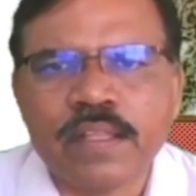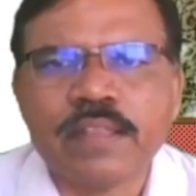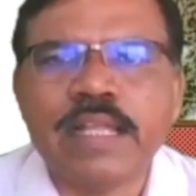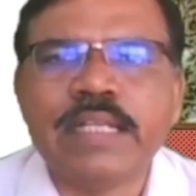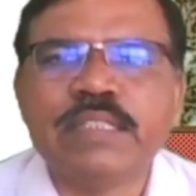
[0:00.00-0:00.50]

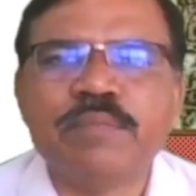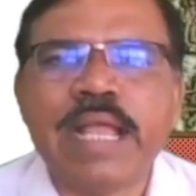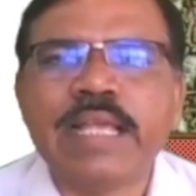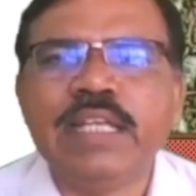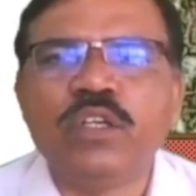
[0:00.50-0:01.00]
that is
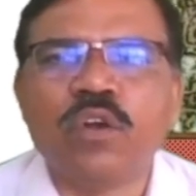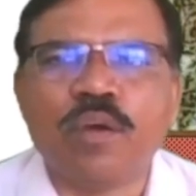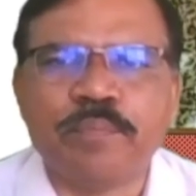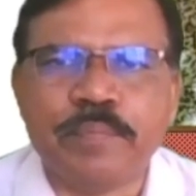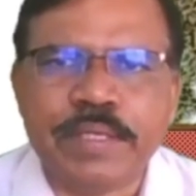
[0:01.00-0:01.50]
magnitude
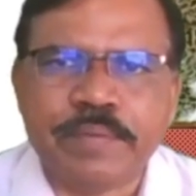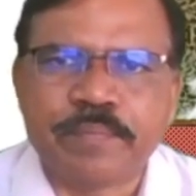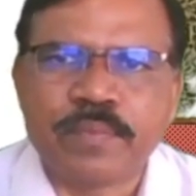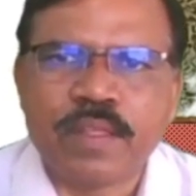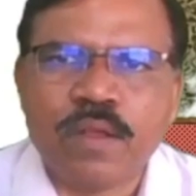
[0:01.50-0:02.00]
of P.
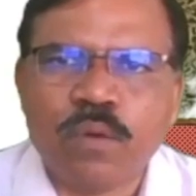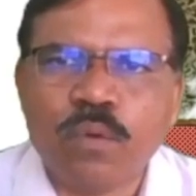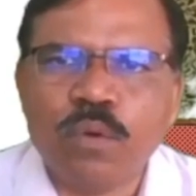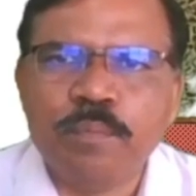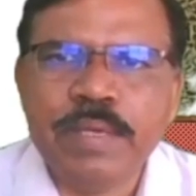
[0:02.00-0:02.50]

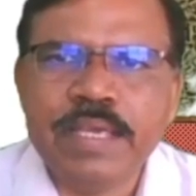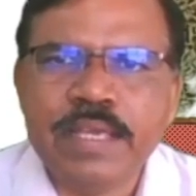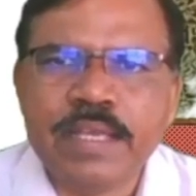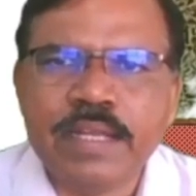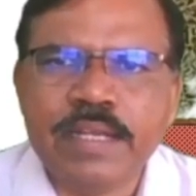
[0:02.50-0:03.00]
OB,
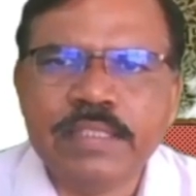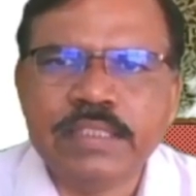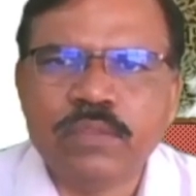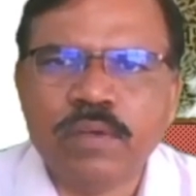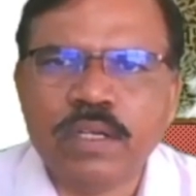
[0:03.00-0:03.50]
it is
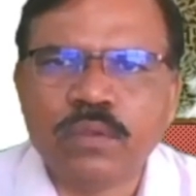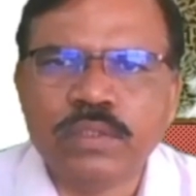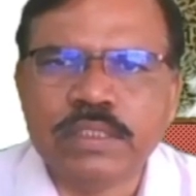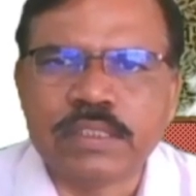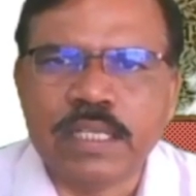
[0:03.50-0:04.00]
equal to
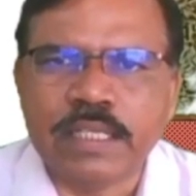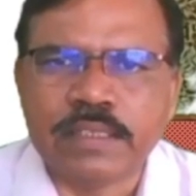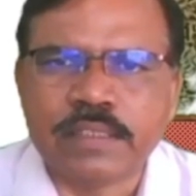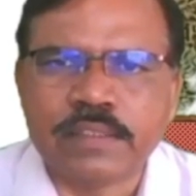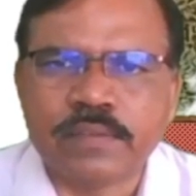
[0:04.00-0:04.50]
this
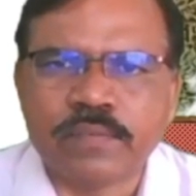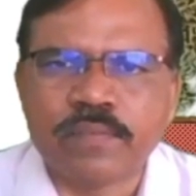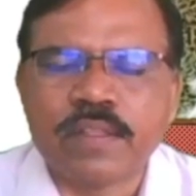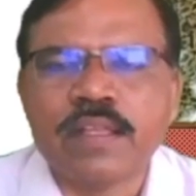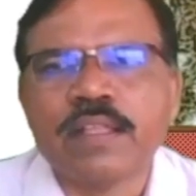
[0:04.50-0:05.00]
length,
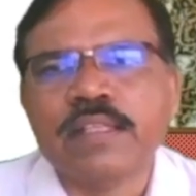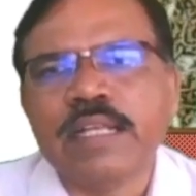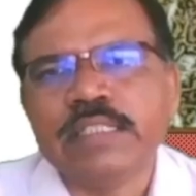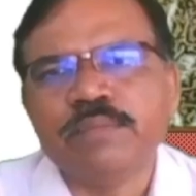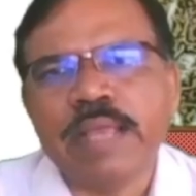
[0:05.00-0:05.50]

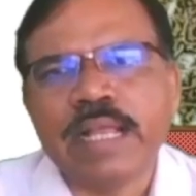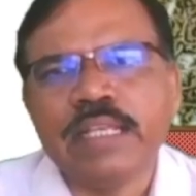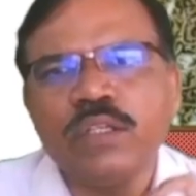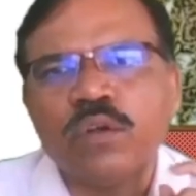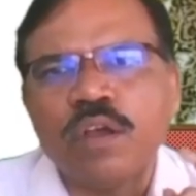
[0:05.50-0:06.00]
that is
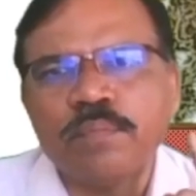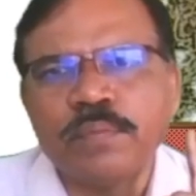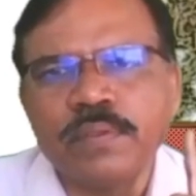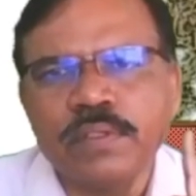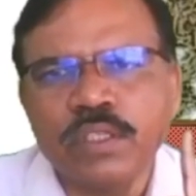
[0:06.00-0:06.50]
magnitude
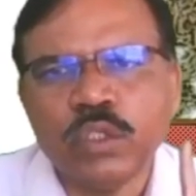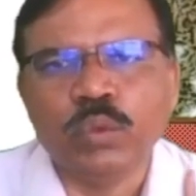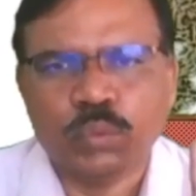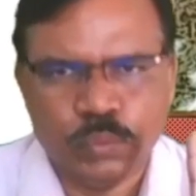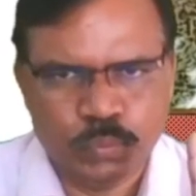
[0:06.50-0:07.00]
of Q.